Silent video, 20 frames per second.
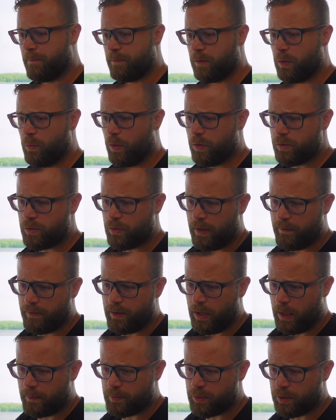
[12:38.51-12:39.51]
You also have
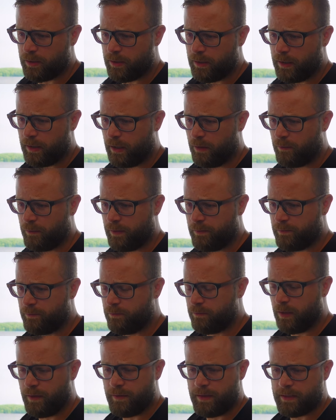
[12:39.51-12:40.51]
the option, we've
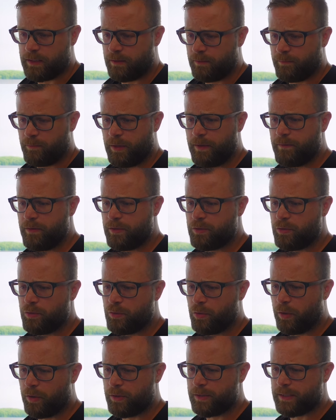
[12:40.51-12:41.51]
done this in previous
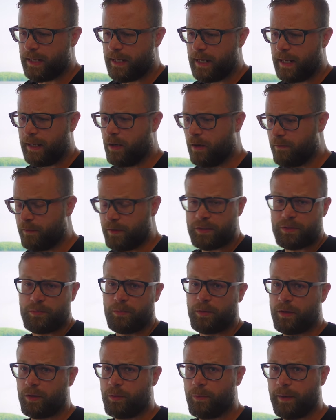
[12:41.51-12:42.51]
tutorials, and I cover this in
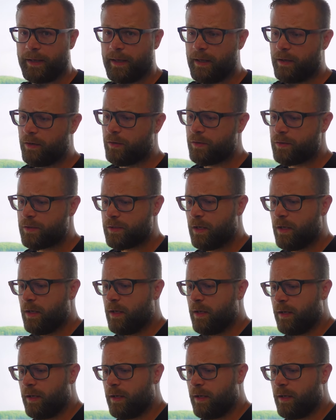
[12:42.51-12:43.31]
one of the quick hitters,